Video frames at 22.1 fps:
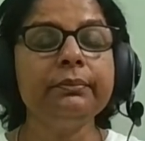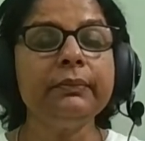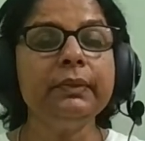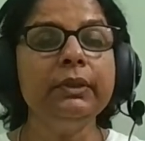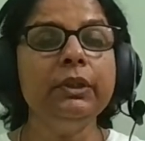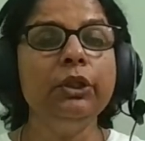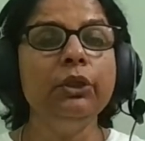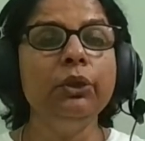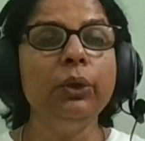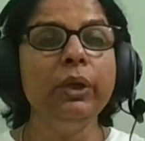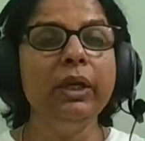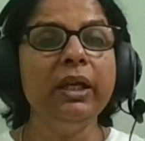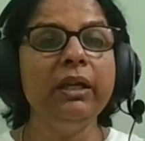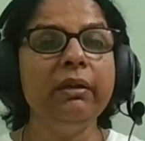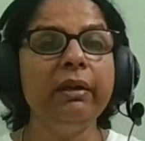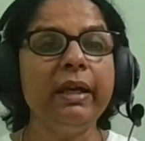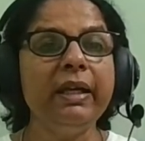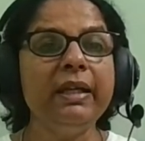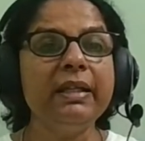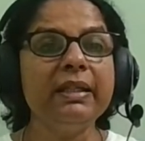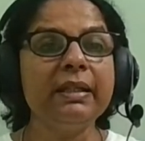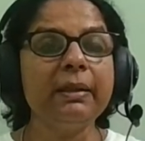you know he
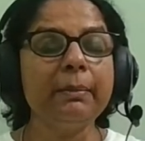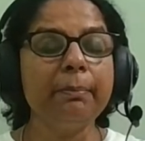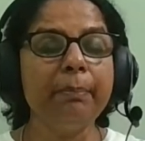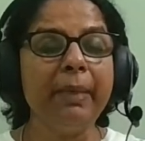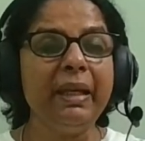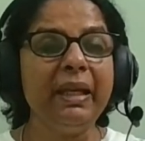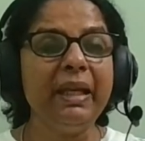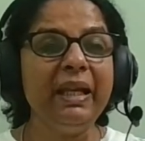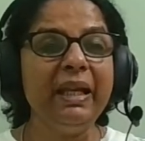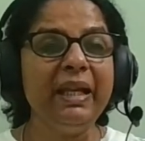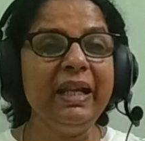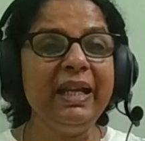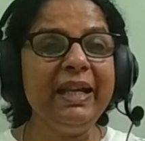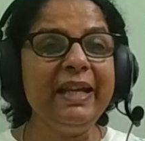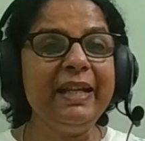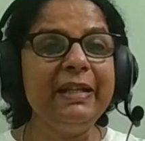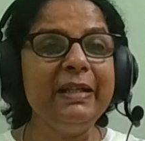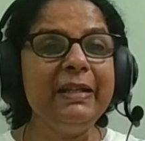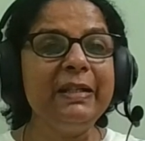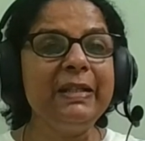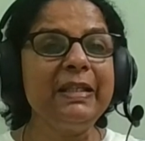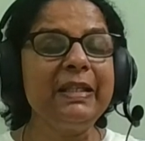raised up many
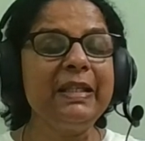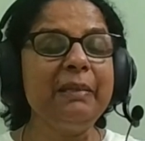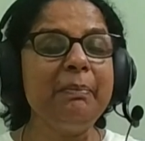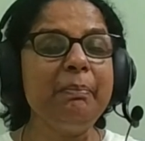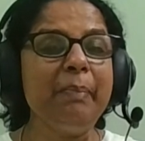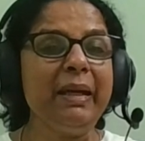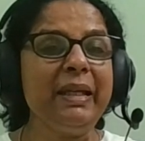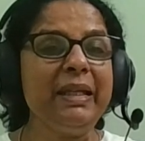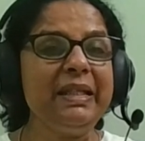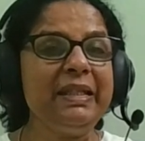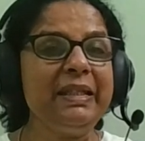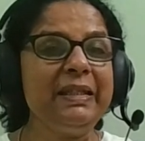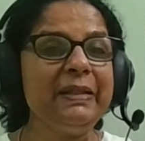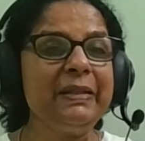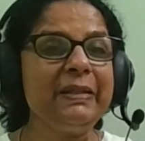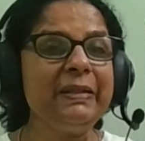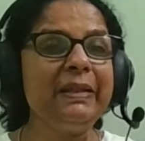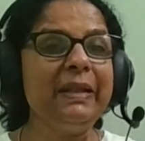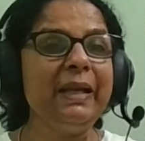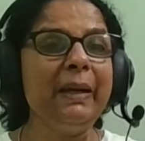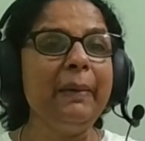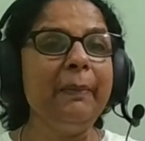leaders he
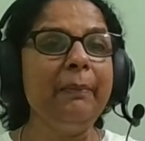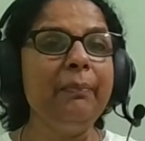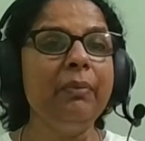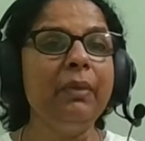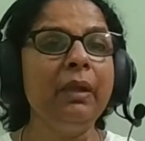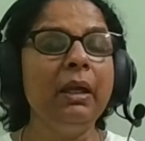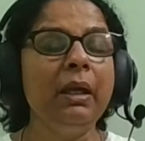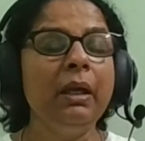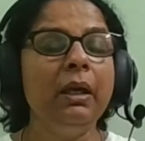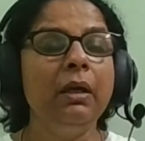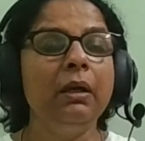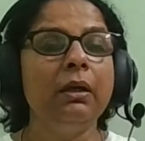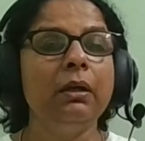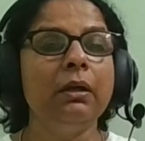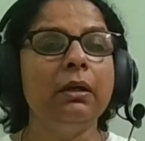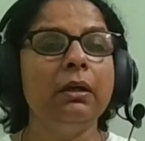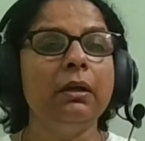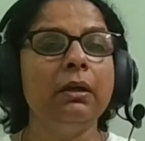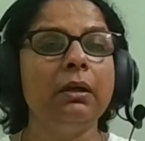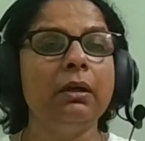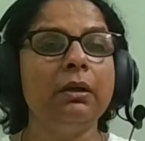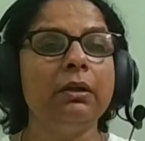mentored them
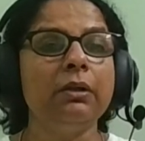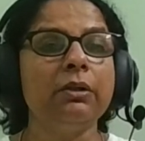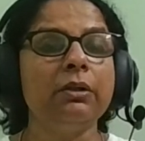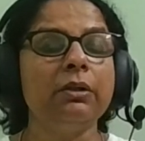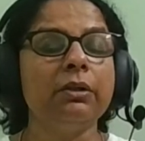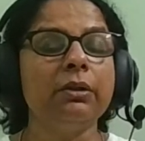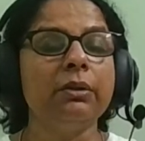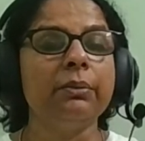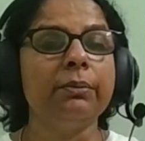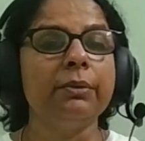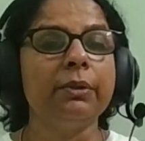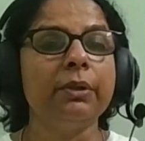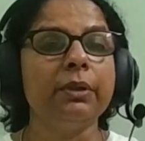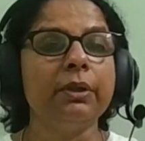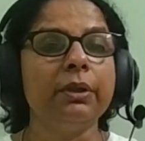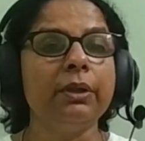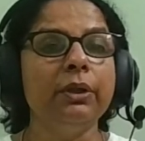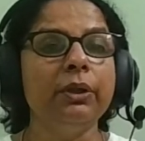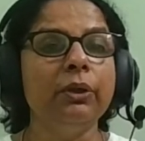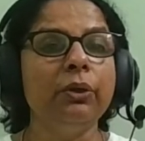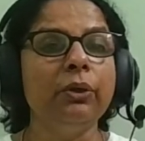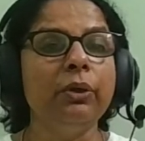uh, uh,
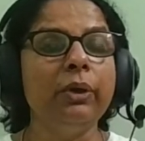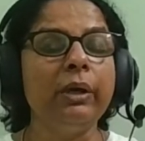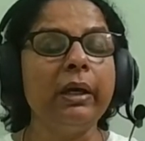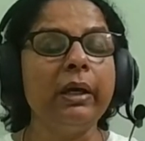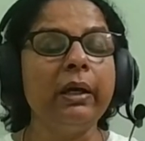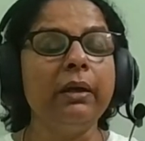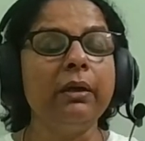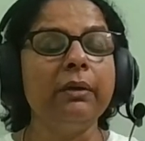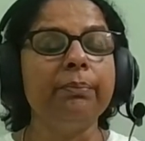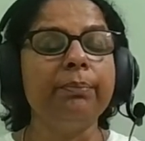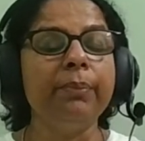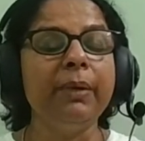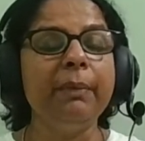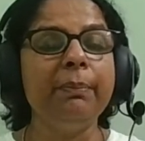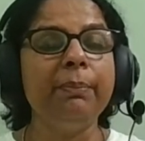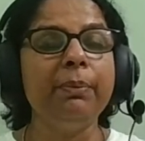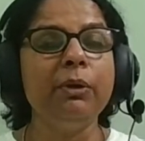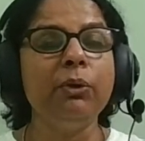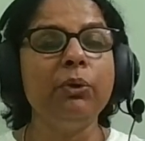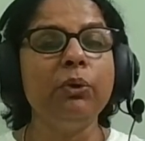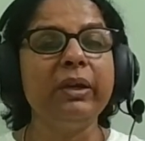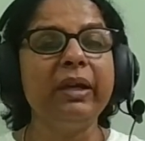you know uh,
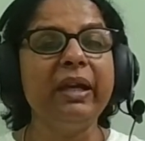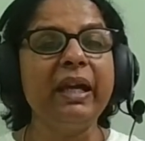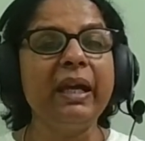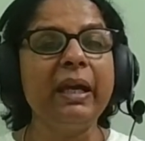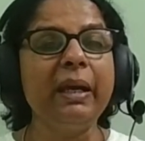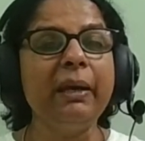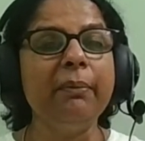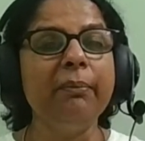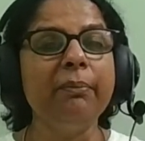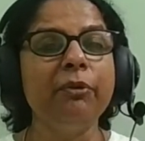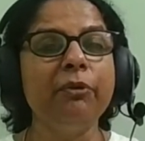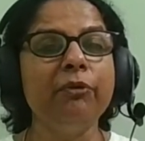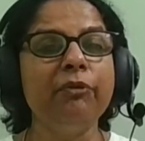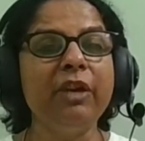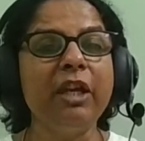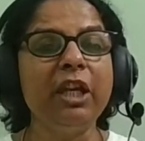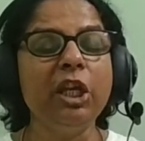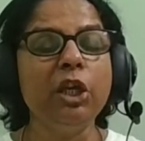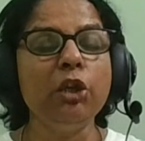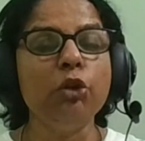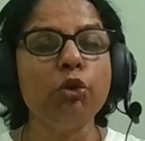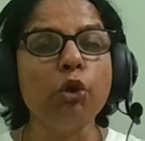people who came
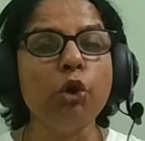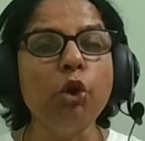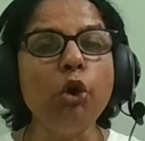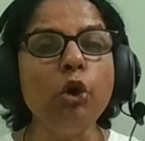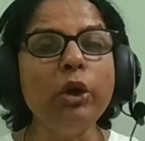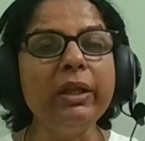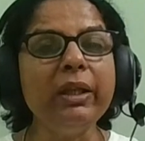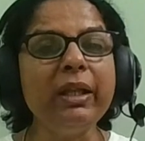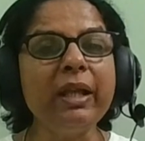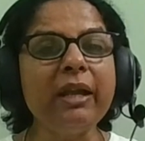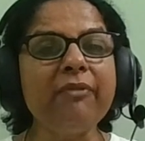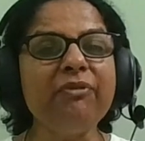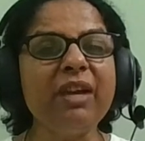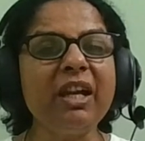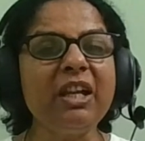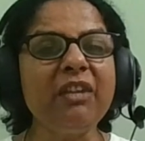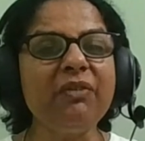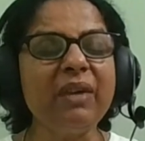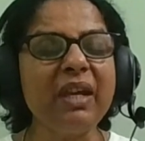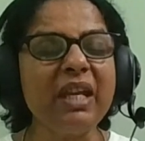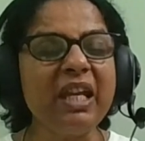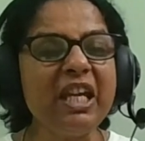very raw in their
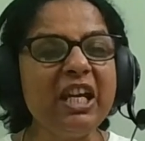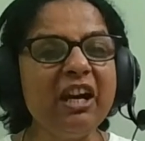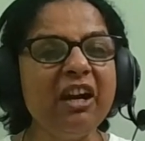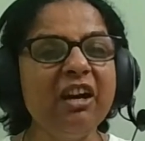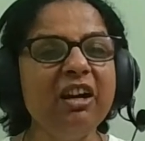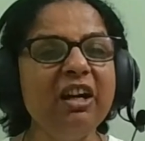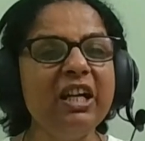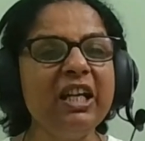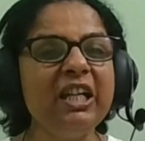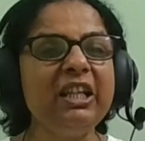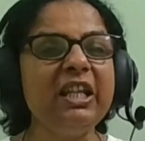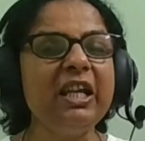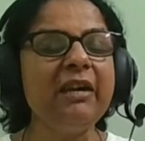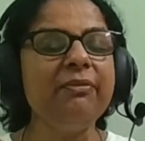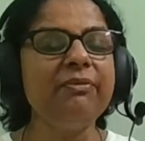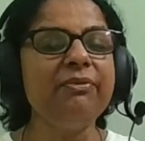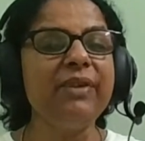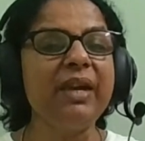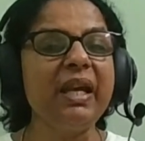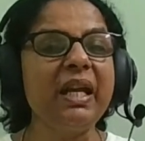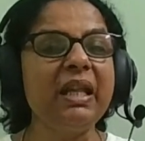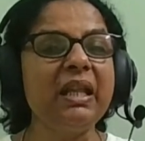faith very young in their
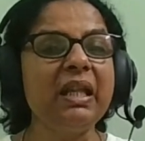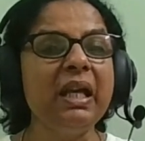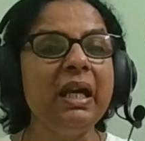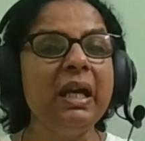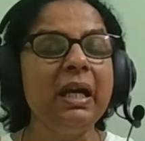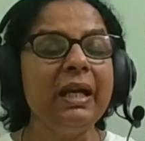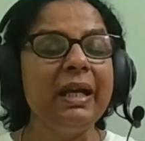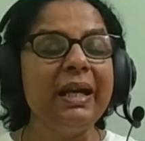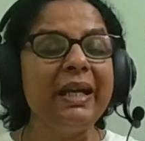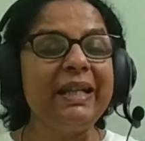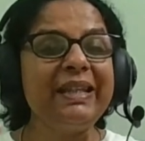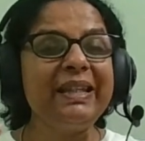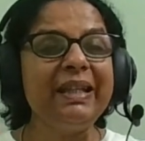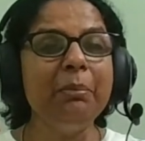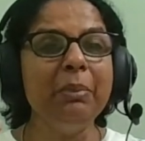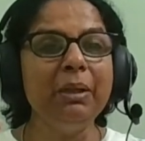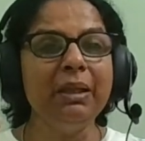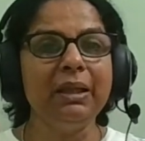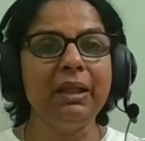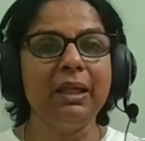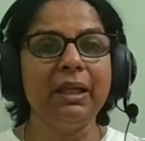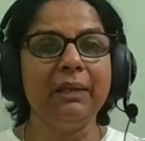faith like
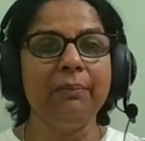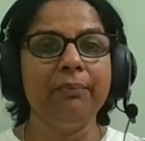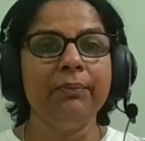timothy